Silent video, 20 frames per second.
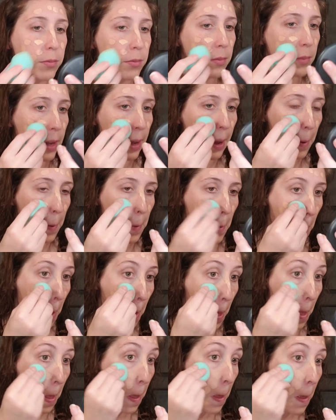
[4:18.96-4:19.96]
Now,
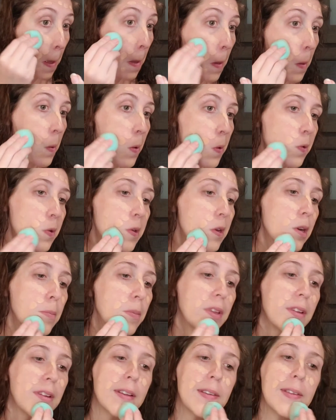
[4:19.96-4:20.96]
let's start
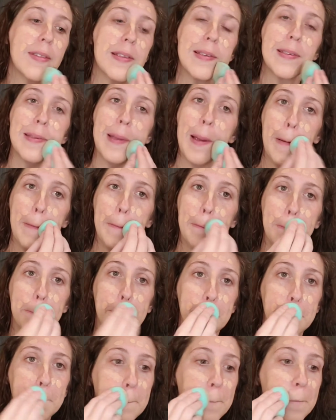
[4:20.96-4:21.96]
blending this out.
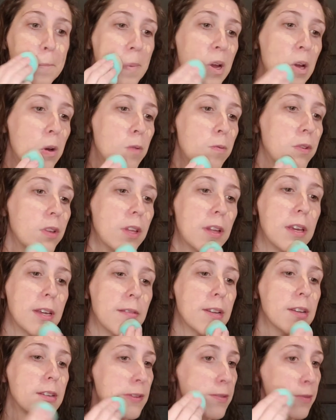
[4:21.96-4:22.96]
Hopefully
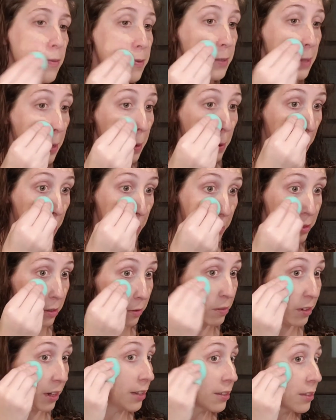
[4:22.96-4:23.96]
it doesn't set crazy
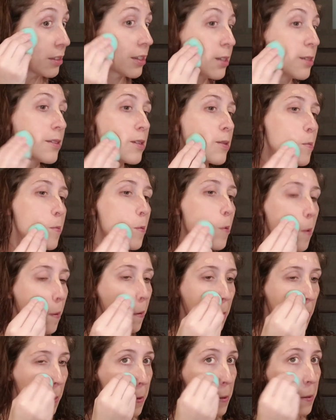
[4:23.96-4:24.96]
fast because
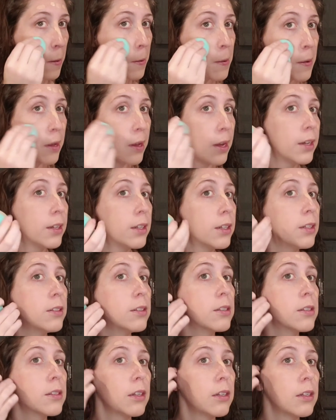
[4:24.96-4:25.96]
I did
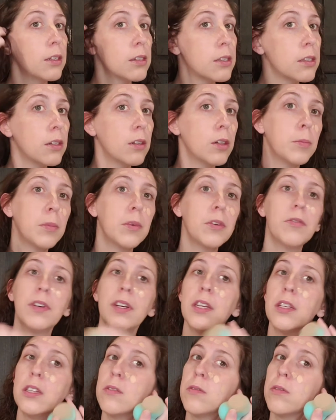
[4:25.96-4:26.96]
just let it sit on my
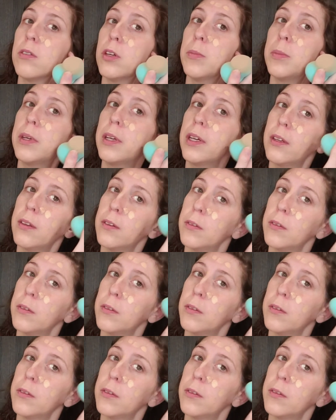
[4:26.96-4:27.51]
face for a bit.